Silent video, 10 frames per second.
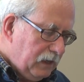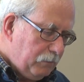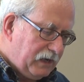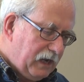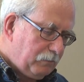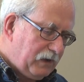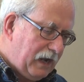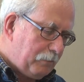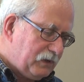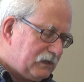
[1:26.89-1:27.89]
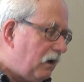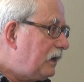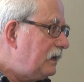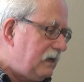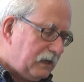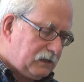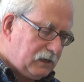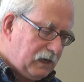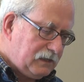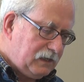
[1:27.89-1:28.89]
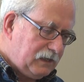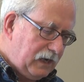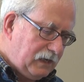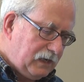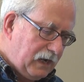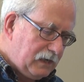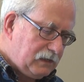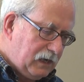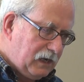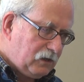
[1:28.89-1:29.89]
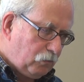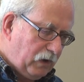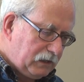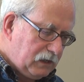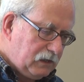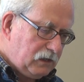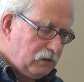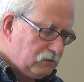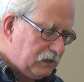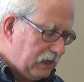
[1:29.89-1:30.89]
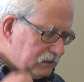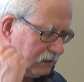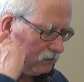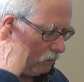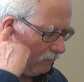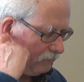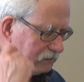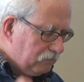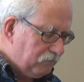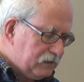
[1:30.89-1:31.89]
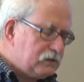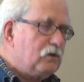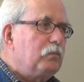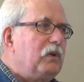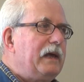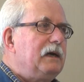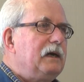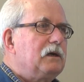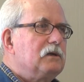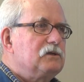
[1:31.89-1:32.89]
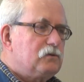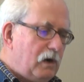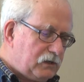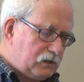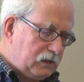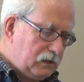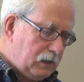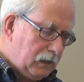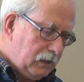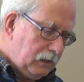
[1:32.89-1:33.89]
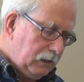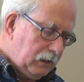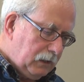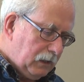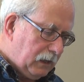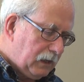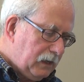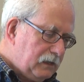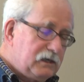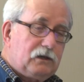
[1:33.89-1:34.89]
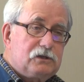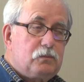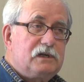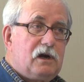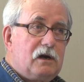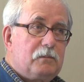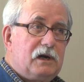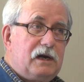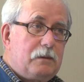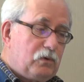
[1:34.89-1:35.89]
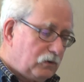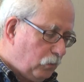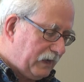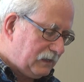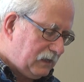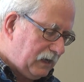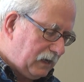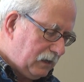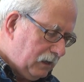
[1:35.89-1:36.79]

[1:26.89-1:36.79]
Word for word: He became campus architect in nineteen eighty-eight and directed U C S C's Office of Physical Planning and Construction uh, until his retirement in April twenty ten.